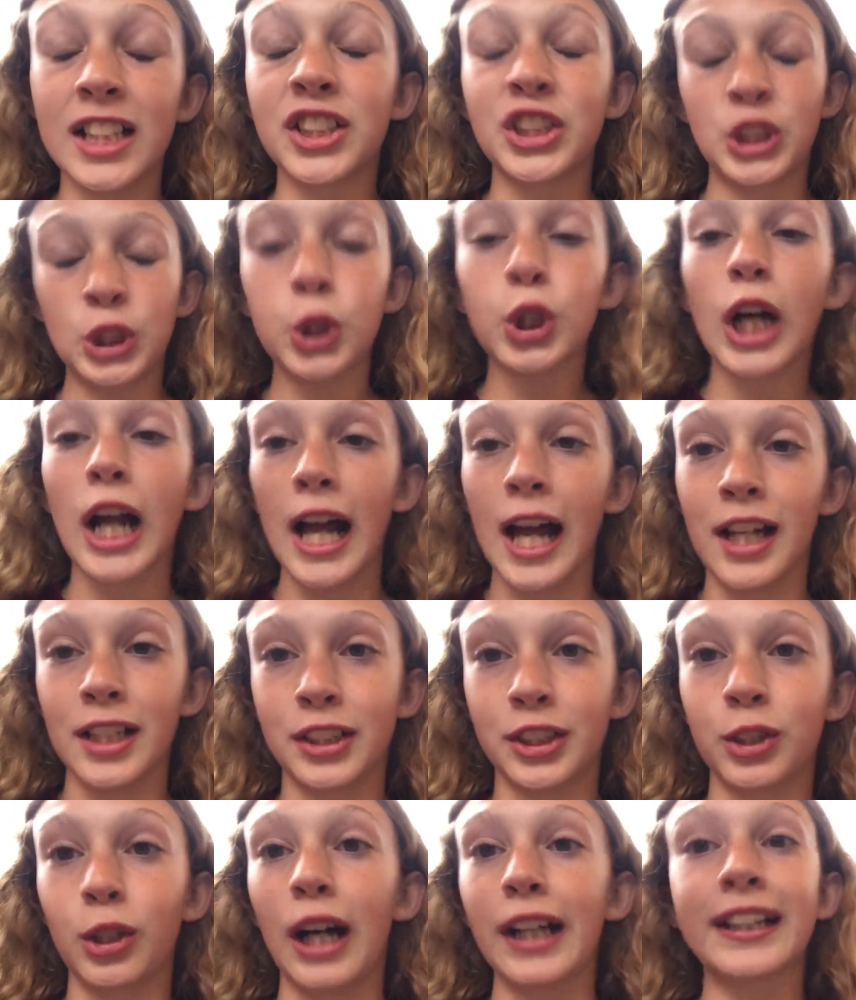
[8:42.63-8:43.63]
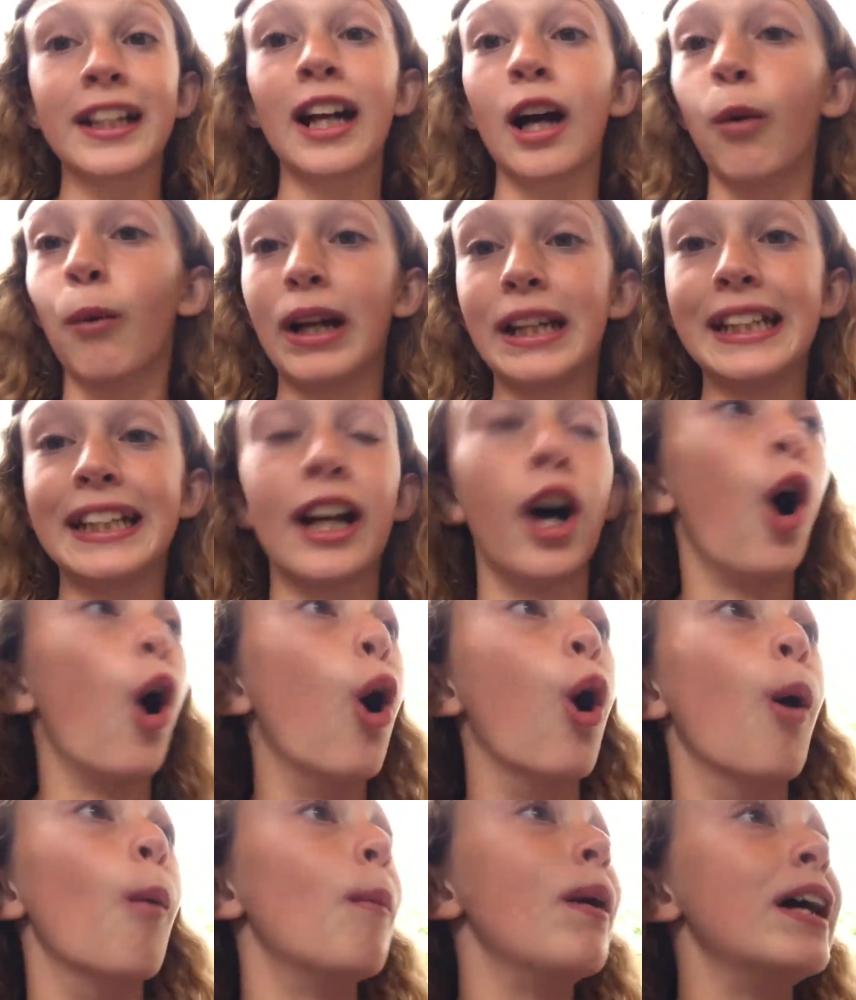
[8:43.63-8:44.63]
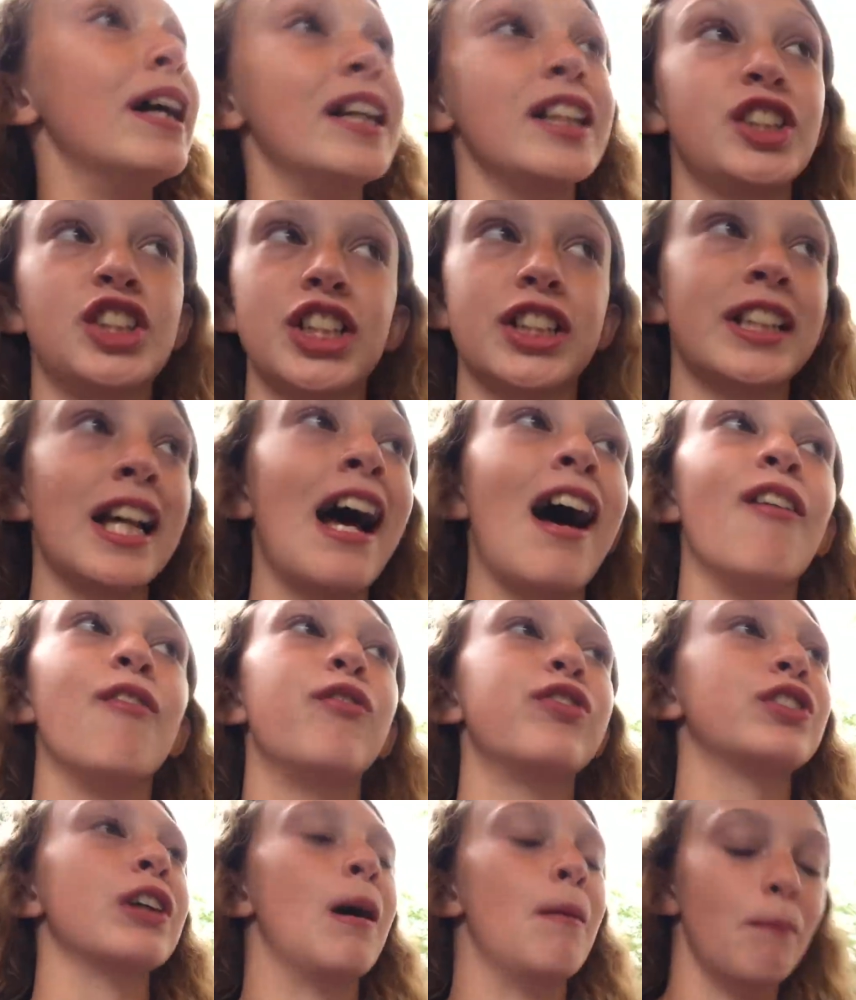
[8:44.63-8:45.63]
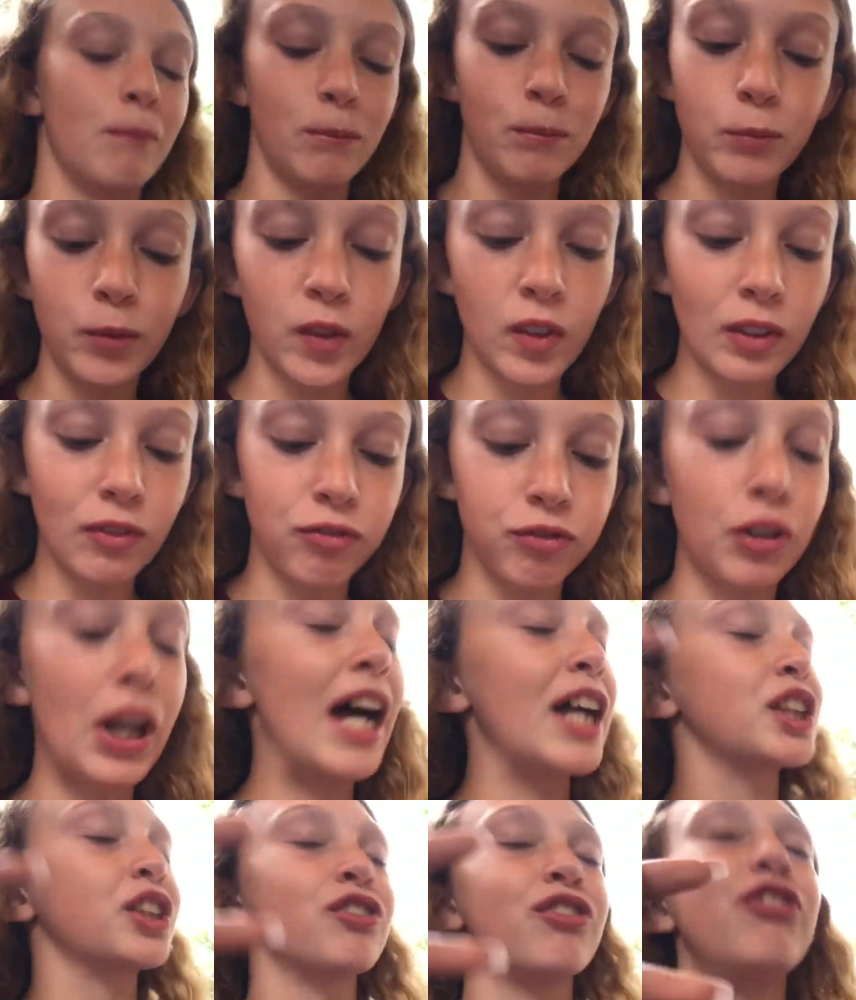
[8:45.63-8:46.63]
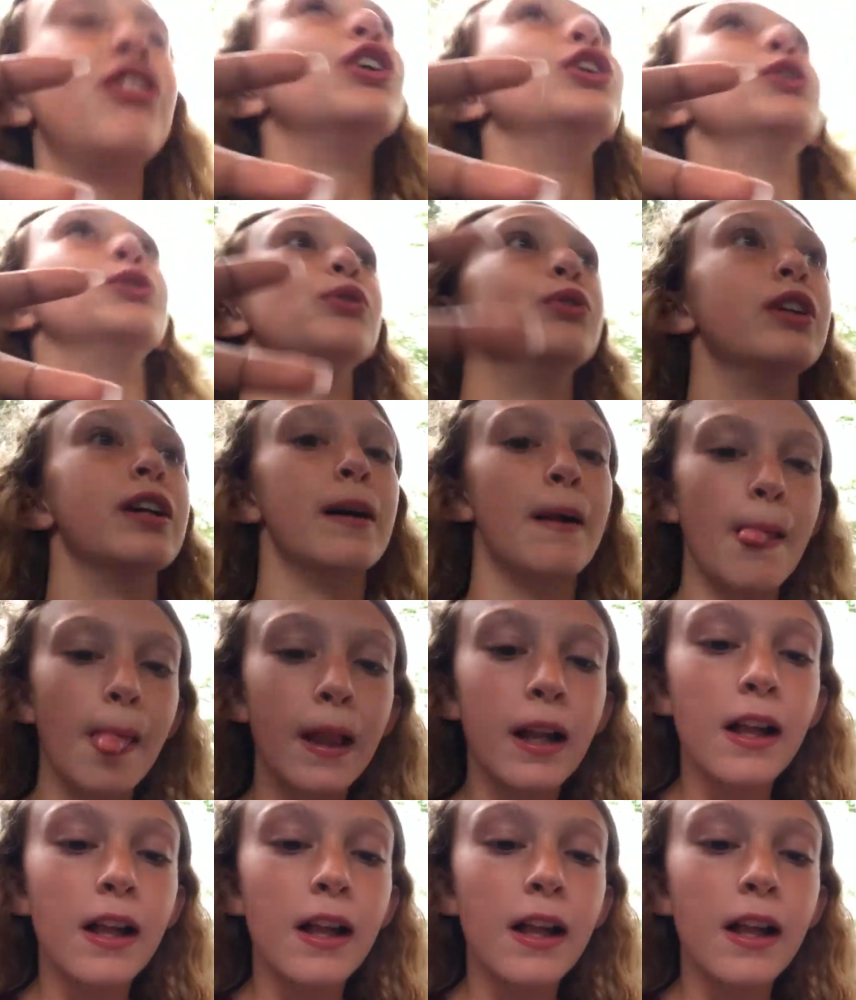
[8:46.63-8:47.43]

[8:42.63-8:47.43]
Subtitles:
It's trash. So I can't wait to get home and just have some fresh food.